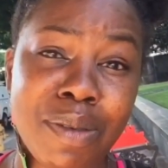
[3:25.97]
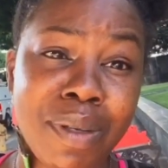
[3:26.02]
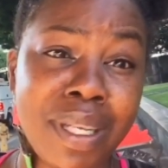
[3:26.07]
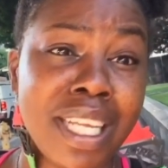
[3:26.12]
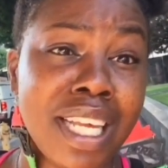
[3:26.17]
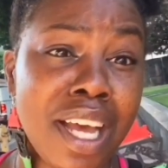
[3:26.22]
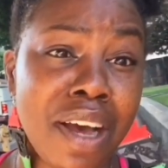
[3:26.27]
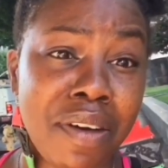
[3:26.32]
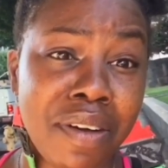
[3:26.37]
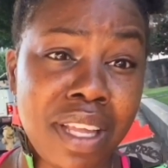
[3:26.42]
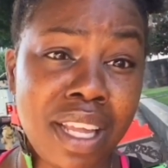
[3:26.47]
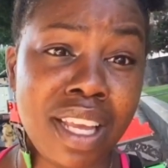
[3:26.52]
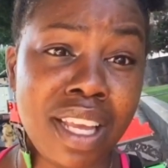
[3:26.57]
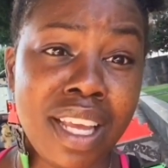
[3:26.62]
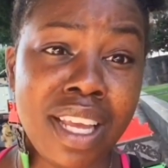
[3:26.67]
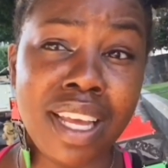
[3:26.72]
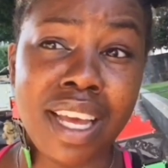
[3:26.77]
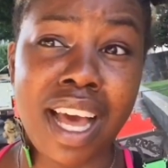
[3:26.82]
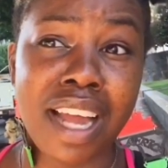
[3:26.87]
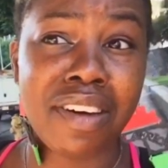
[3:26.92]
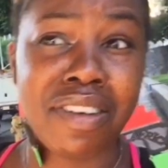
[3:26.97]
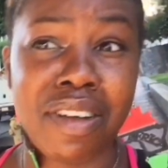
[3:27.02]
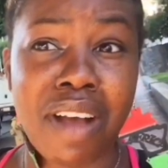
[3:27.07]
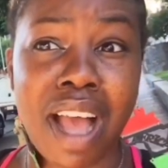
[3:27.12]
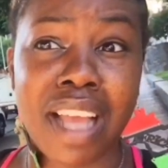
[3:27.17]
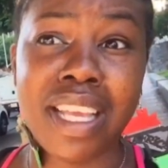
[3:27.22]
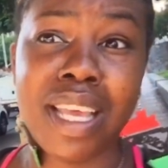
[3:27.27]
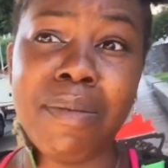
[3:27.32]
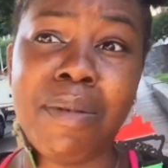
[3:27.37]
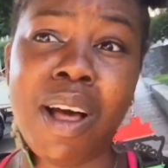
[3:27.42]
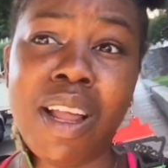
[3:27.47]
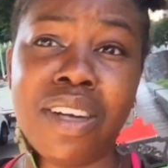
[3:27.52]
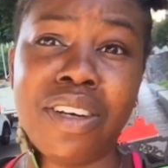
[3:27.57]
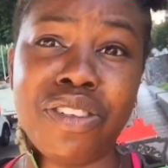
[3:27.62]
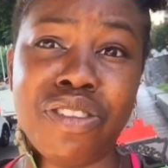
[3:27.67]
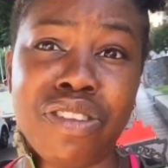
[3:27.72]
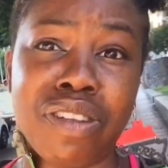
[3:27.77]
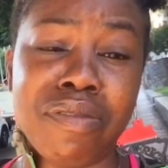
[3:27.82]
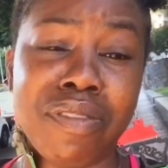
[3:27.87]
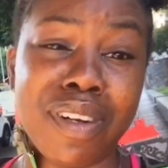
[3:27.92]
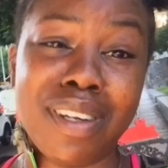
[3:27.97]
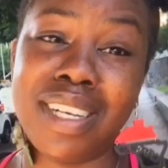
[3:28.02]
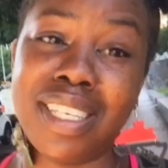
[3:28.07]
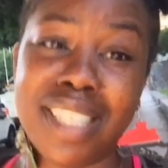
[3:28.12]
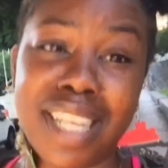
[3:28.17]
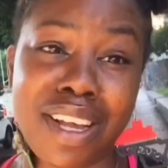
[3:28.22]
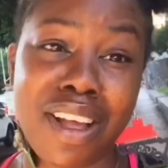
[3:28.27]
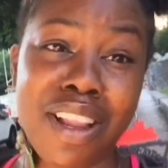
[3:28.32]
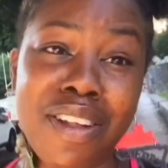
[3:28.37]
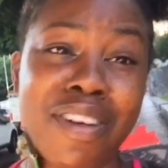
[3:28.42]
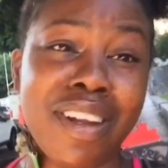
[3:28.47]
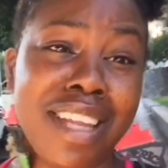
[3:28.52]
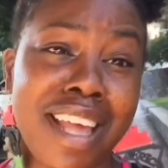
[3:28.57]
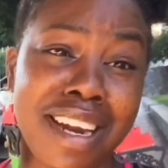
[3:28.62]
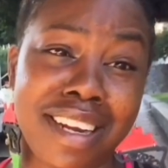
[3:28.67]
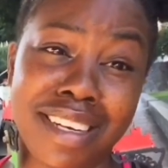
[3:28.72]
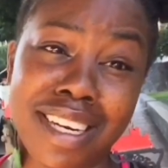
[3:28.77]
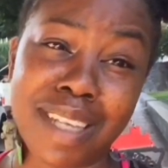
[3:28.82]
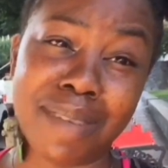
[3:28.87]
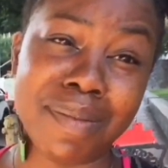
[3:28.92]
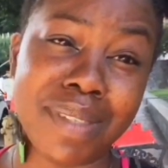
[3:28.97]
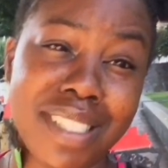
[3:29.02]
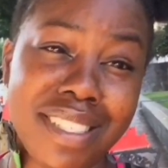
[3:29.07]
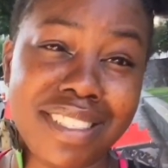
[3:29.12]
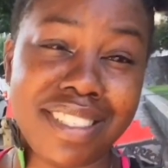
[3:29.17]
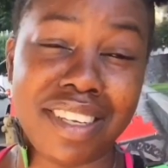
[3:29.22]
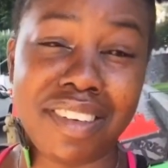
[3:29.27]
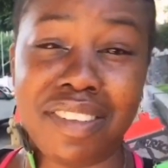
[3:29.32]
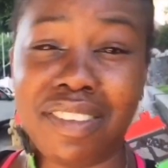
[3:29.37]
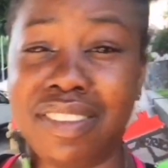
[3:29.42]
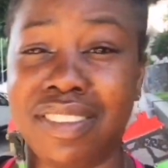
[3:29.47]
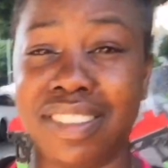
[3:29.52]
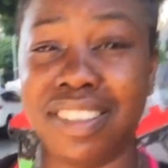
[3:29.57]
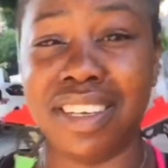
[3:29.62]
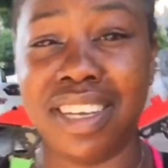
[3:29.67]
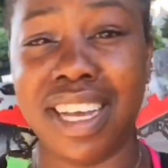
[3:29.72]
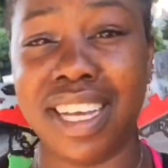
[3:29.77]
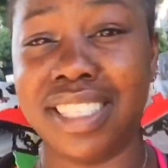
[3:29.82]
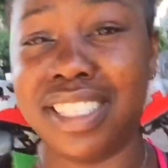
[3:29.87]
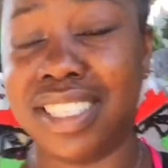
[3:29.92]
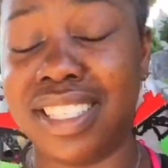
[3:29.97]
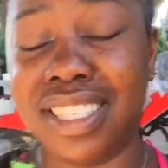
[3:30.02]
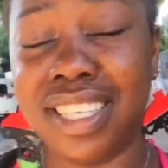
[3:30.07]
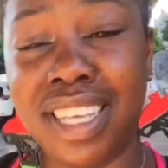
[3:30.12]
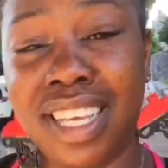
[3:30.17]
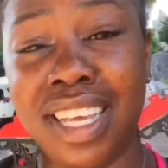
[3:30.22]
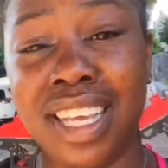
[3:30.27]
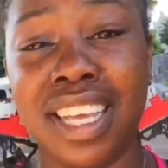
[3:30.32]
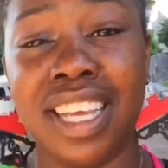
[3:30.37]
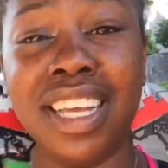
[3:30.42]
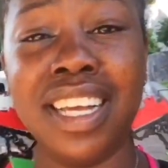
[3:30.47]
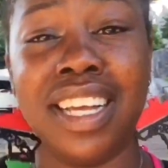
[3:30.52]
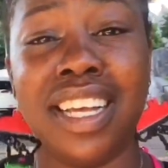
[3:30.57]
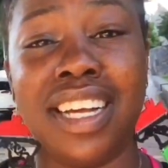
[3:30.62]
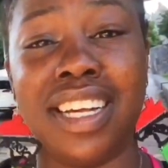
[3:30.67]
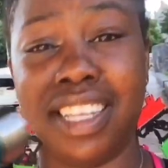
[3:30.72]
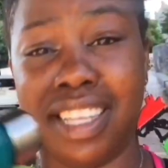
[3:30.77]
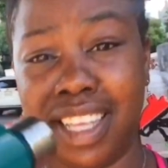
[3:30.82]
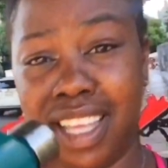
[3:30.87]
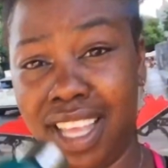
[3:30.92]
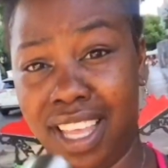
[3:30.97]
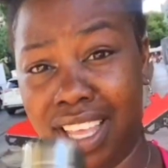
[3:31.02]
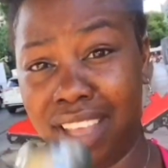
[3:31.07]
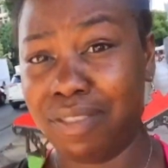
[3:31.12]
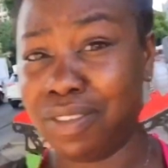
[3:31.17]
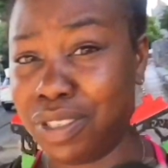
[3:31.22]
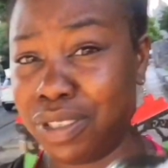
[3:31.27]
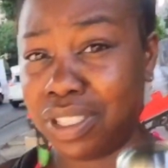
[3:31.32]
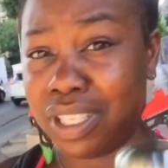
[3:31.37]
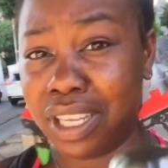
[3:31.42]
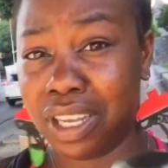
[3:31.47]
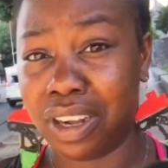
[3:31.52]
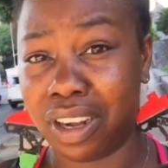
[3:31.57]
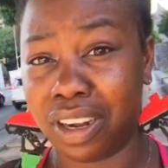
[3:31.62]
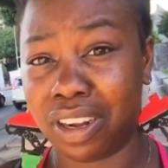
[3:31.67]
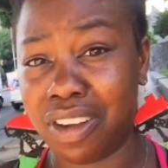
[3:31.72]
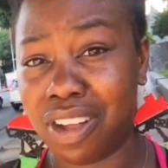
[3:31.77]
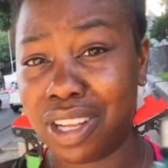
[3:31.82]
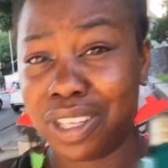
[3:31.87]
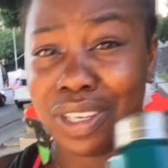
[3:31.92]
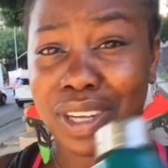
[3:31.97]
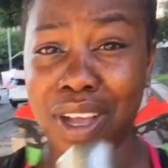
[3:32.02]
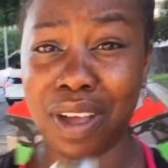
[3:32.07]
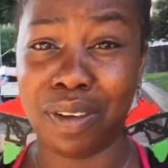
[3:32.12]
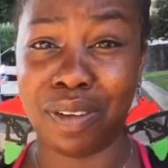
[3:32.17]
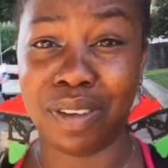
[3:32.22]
is really Cody. I don't know, I keep calling her Jennifer because I call her a lot of names. So you guys, if you see her, call her